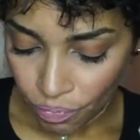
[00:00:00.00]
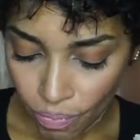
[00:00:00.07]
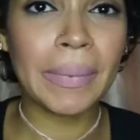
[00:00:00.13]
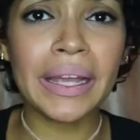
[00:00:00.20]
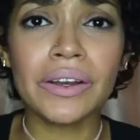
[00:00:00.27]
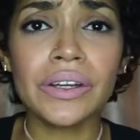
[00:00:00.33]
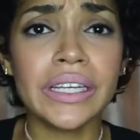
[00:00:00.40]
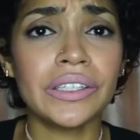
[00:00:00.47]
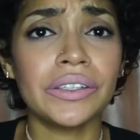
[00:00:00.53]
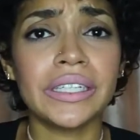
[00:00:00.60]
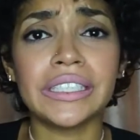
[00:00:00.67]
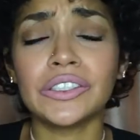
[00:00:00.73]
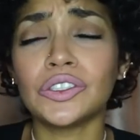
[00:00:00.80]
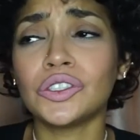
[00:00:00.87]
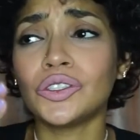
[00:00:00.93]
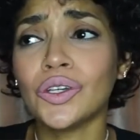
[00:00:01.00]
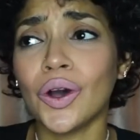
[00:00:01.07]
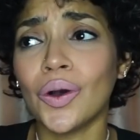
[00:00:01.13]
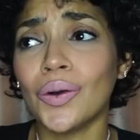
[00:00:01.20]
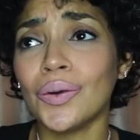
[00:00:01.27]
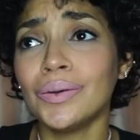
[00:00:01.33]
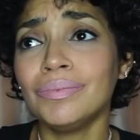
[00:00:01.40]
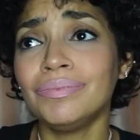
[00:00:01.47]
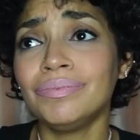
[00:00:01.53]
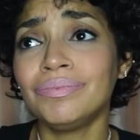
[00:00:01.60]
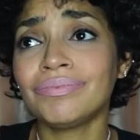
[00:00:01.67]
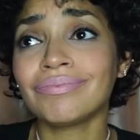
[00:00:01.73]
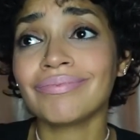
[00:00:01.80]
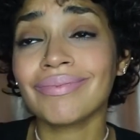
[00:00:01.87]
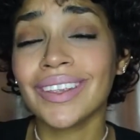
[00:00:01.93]
My coquito is so
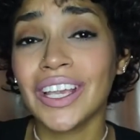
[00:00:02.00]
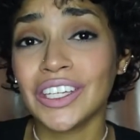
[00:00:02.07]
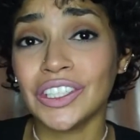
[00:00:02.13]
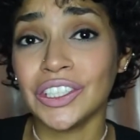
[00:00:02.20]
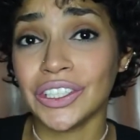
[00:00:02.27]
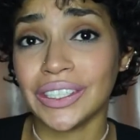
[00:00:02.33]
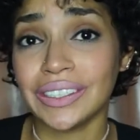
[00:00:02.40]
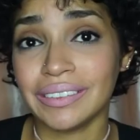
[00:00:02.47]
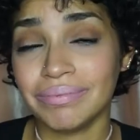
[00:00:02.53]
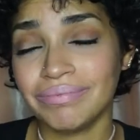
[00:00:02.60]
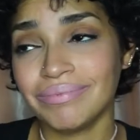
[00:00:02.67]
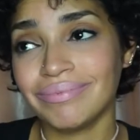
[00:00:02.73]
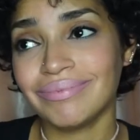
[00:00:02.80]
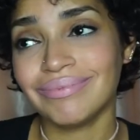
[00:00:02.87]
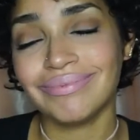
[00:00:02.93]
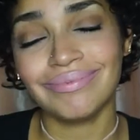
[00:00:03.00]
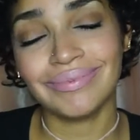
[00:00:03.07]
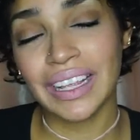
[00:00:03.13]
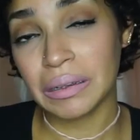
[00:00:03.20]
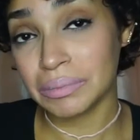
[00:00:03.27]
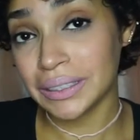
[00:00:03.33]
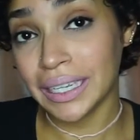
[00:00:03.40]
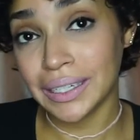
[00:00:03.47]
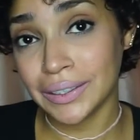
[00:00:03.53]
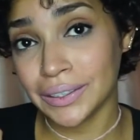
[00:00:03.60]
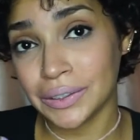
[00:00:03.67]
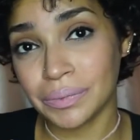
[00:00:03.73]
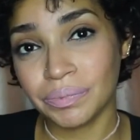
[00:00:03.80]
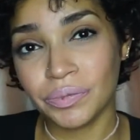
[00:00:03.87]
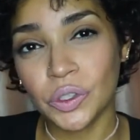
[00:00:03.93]
good. I'm telling
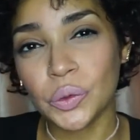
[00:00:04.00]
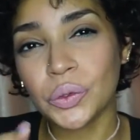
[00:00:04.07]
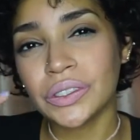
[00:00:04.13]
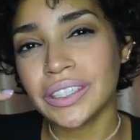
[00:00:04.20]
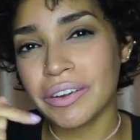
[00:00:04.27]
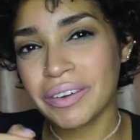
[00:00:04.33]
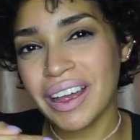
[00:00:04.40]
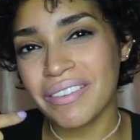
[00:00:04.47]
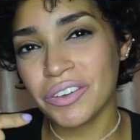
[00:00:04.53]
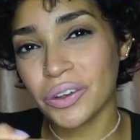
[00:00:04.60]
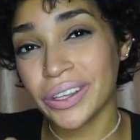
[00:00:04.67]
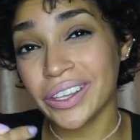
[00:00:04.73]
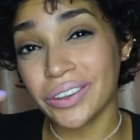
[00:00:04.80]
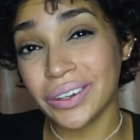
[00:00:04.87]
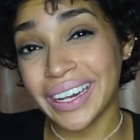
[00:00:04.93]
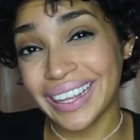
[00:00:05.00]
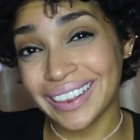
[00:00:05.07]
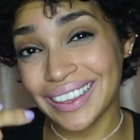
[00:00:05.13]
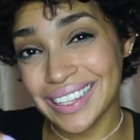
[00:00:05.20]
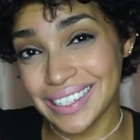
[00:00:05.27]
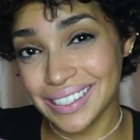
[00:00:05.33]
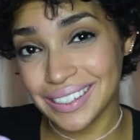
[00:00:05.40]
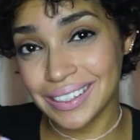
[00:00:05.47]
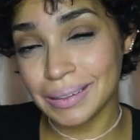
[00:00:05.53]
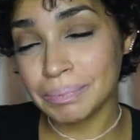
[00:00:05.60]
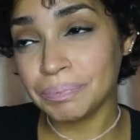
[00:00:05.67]
you. You will never have coquito like this.